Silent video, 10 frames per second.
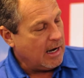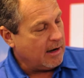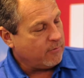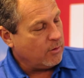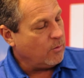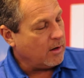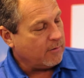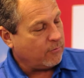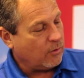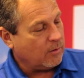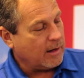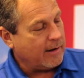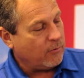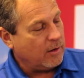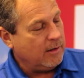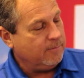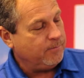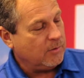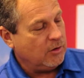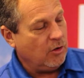Every, for every
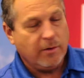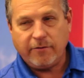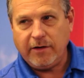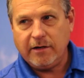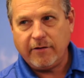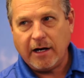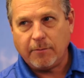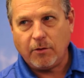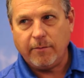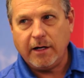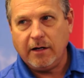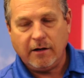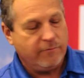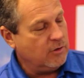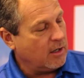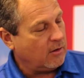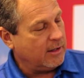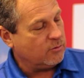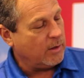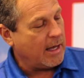cubic feet of air per minute of duct
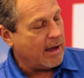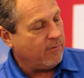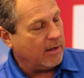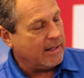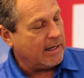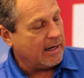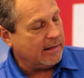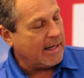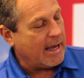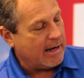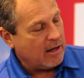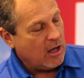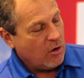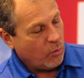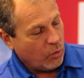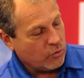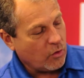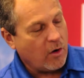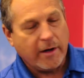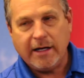leaks we have leaking out in the attic, we're
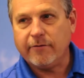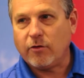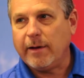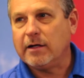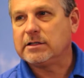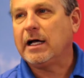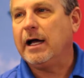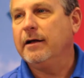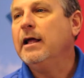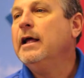drawing in from outside.